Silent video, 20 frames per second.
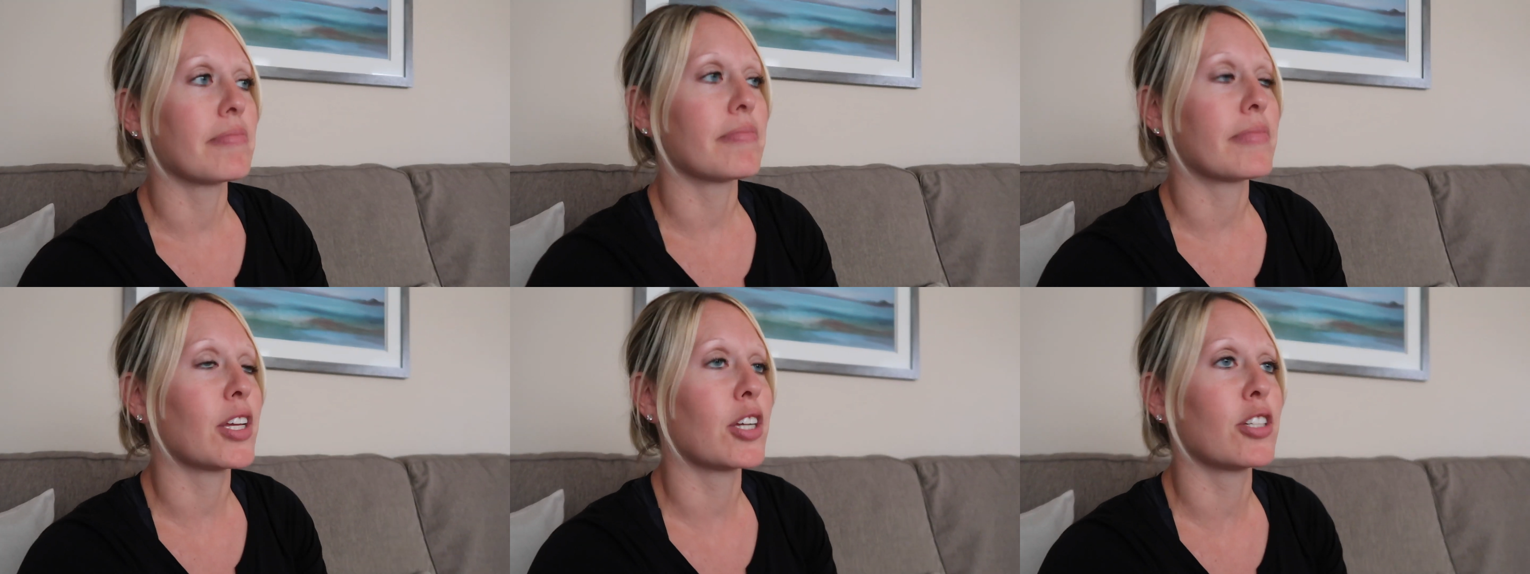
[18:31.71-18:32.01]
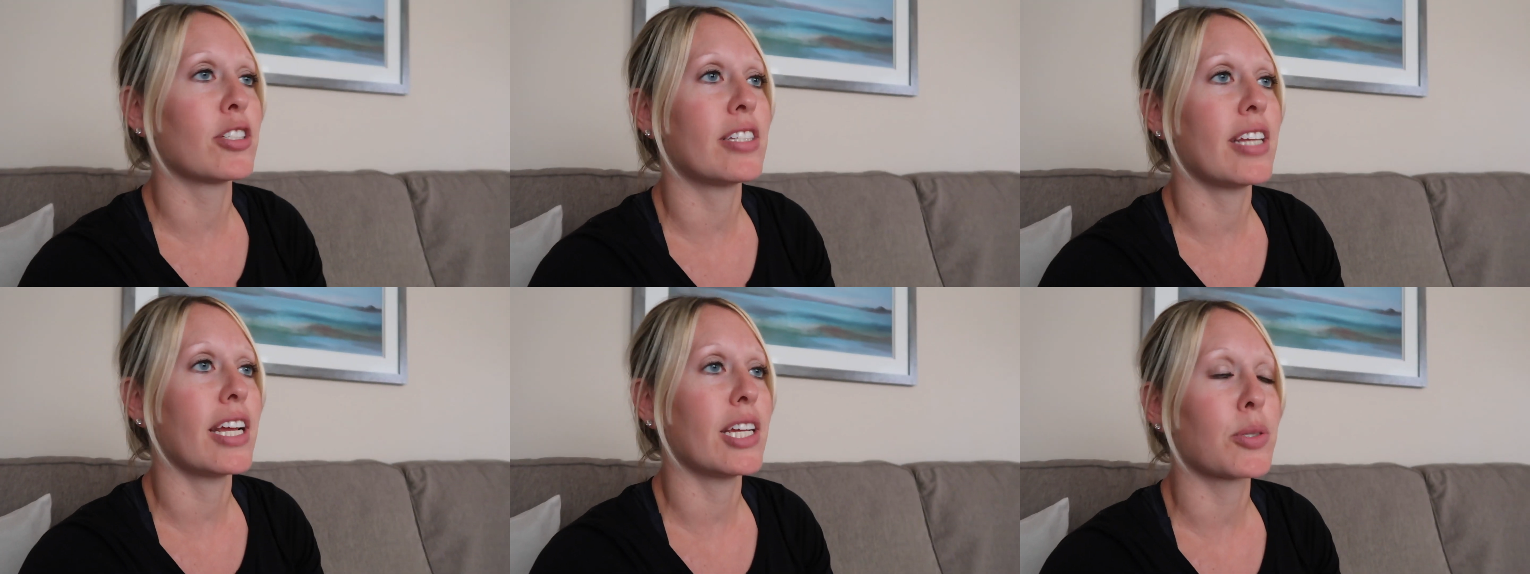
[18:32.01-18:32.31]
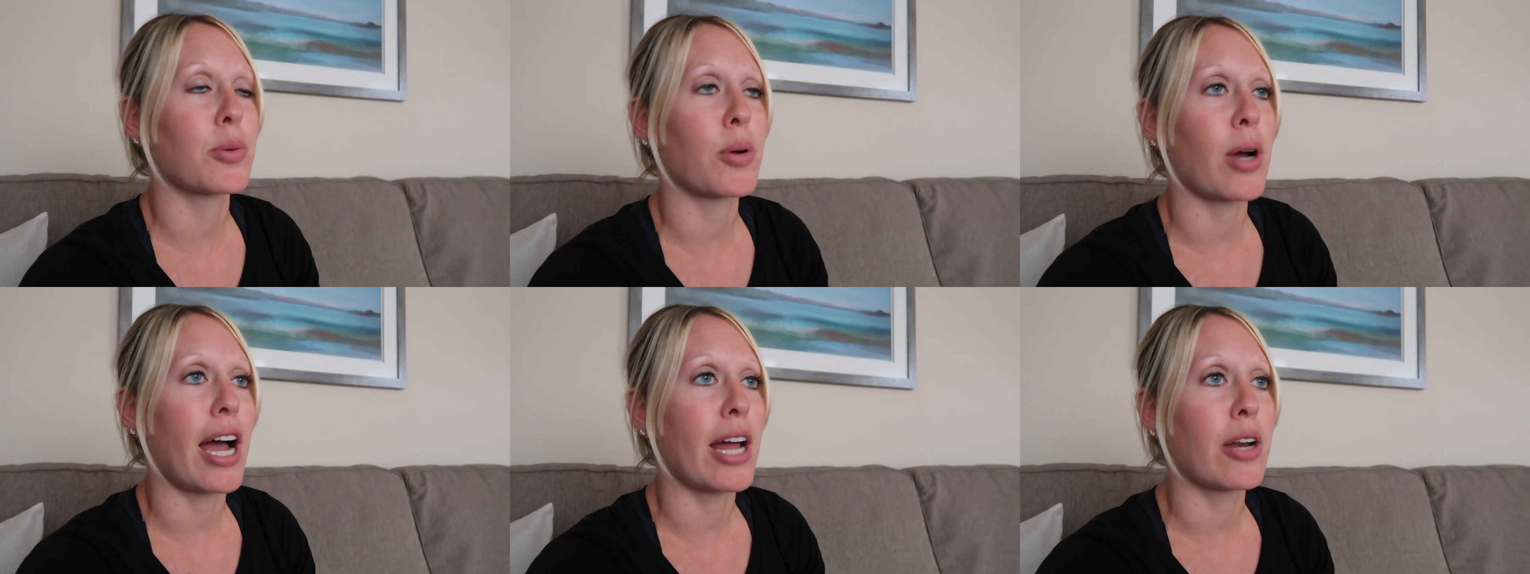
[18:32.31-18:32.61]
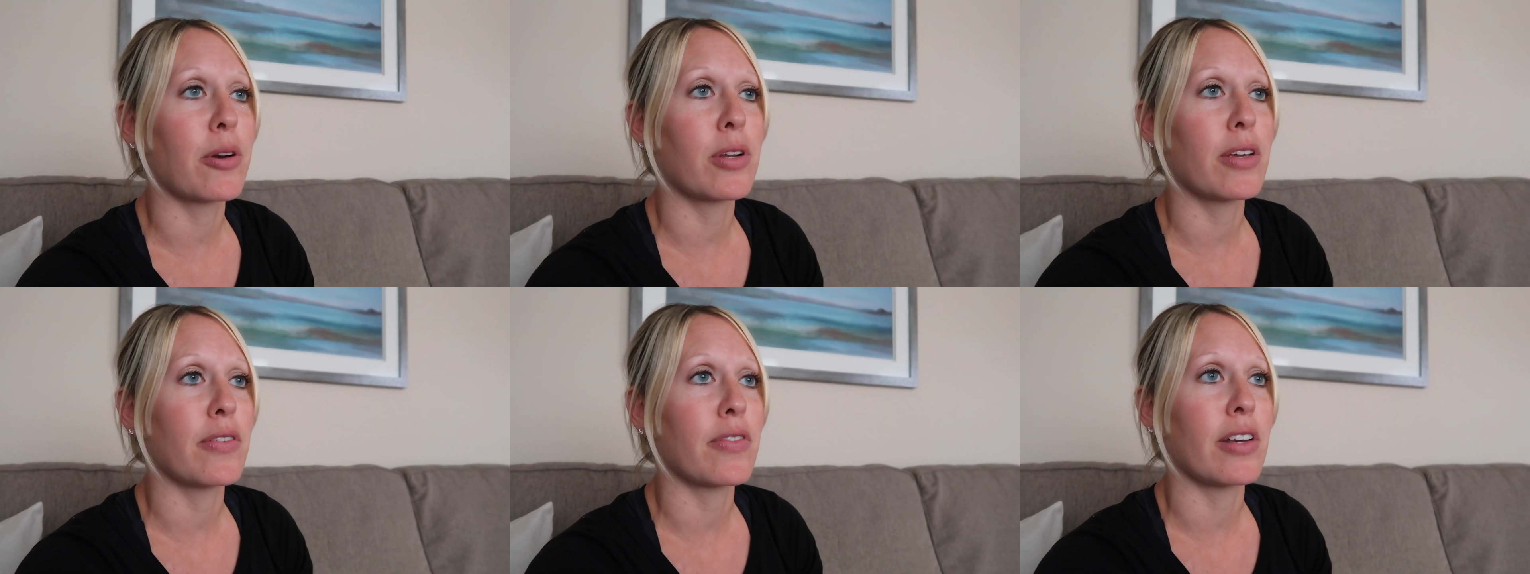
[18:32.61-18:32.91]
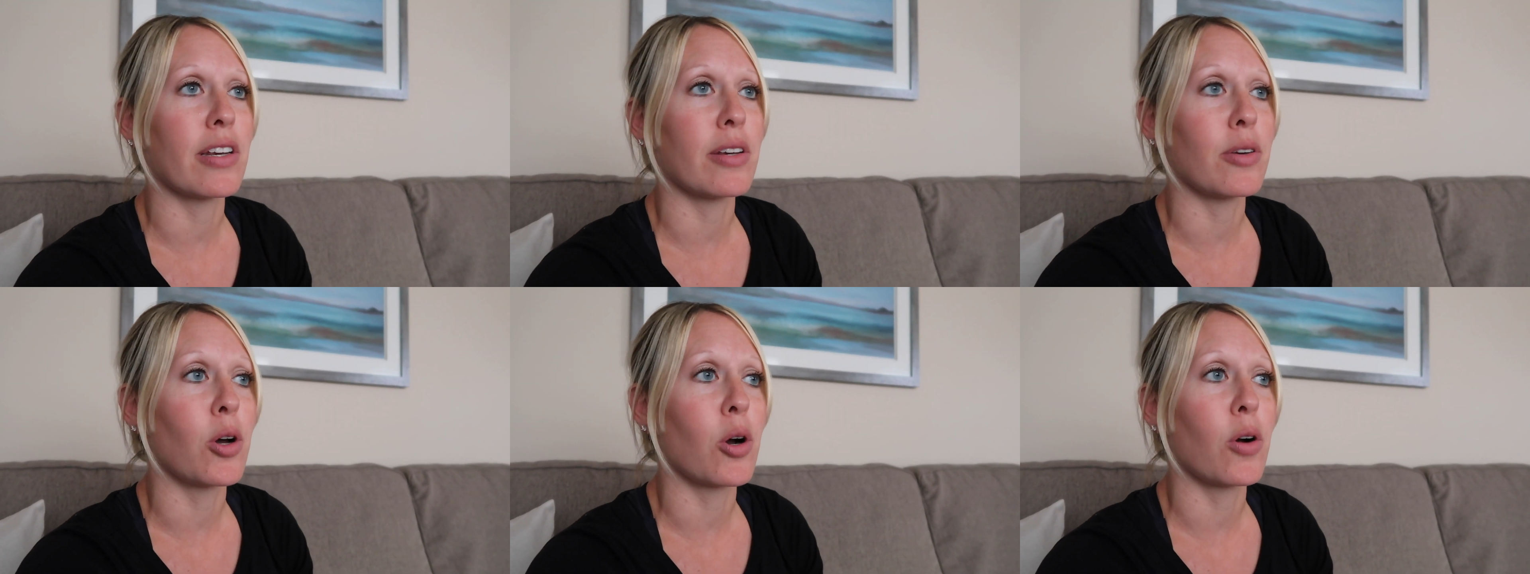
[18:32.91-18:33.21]
there's days where I don't
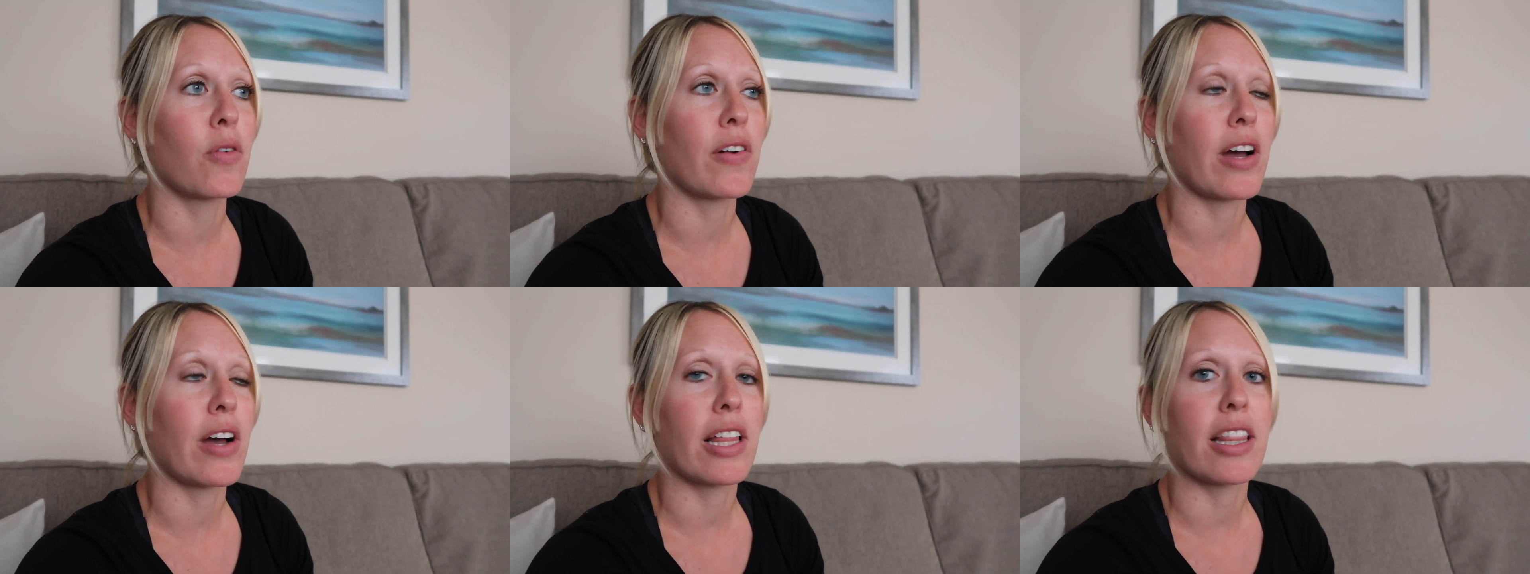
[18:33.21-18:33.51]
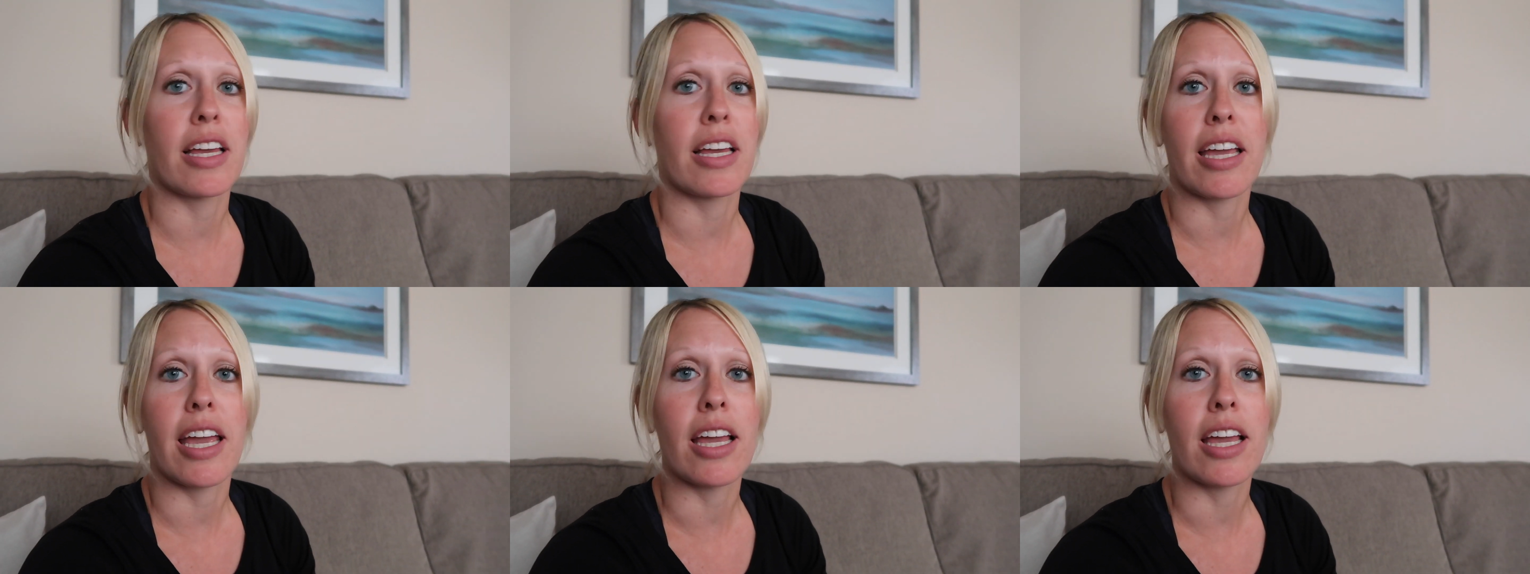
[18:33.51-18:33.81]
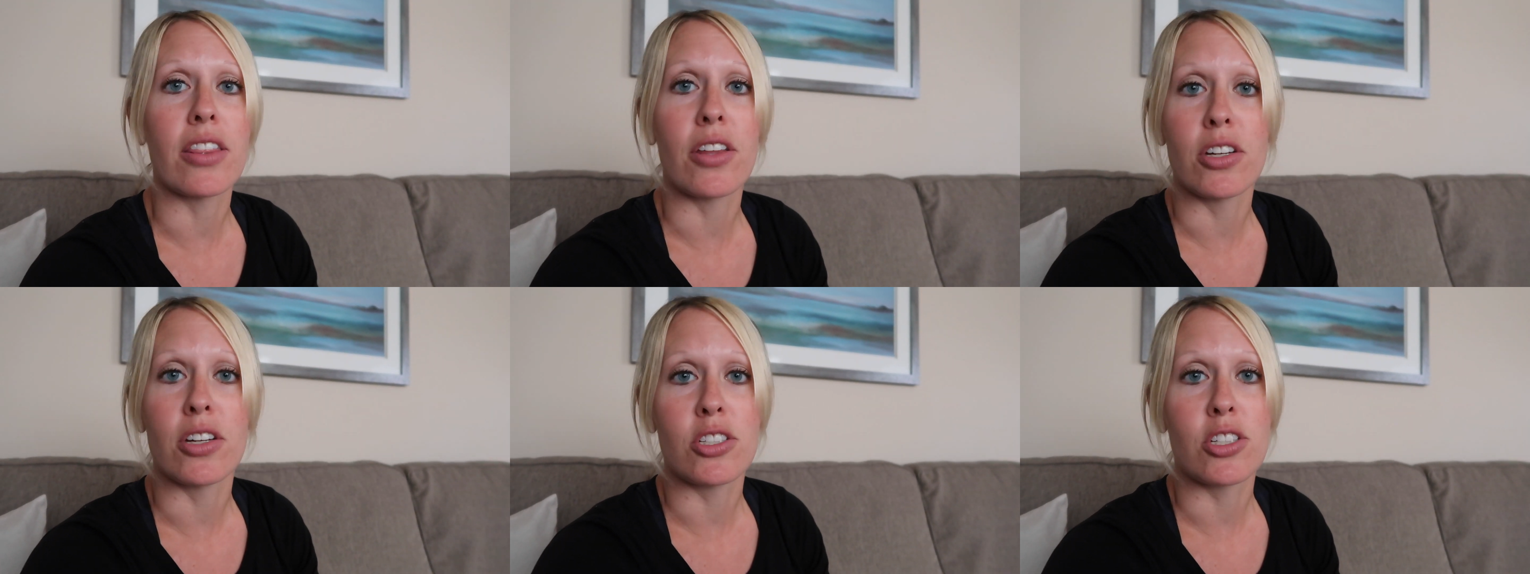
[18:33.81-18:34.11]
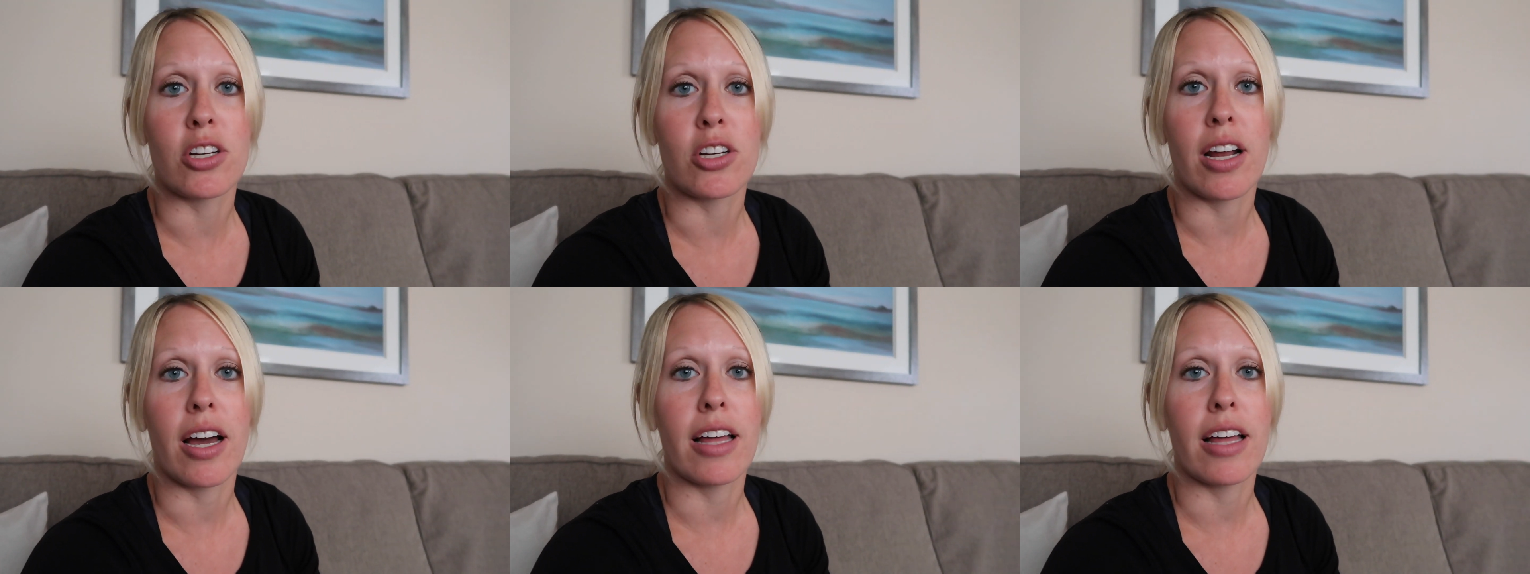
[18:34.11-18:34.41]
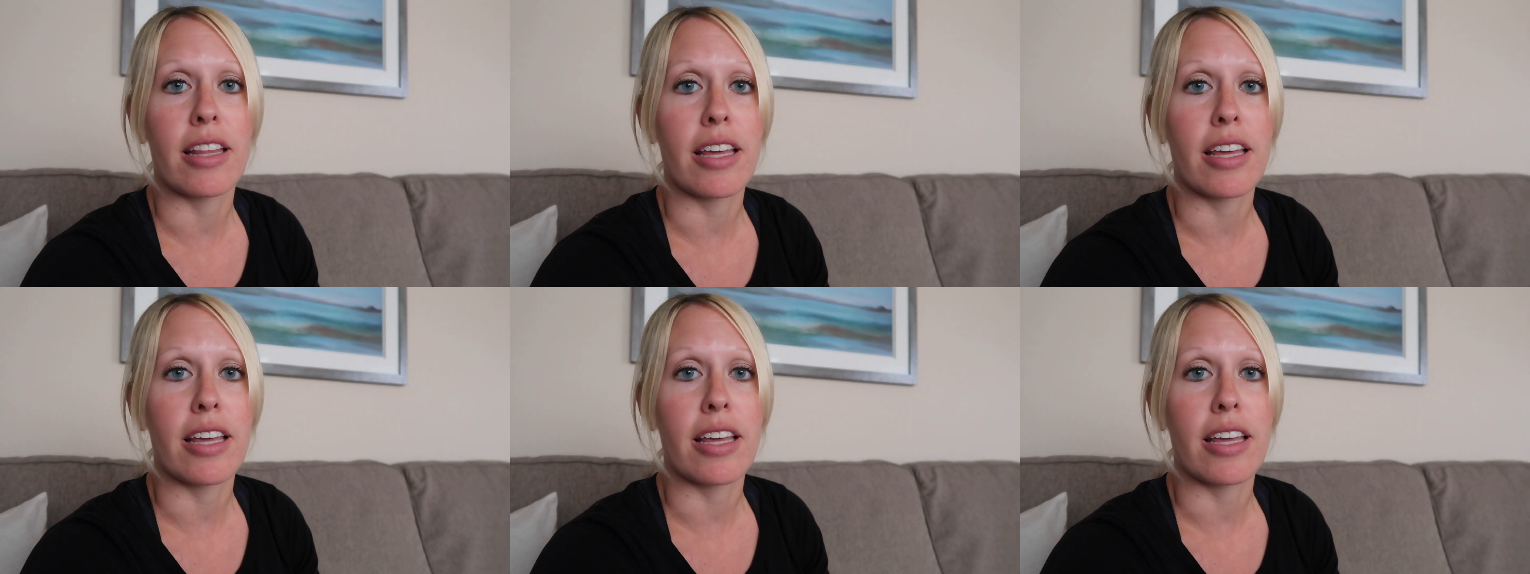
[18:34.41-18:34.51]
even know if I like ate lunch or not.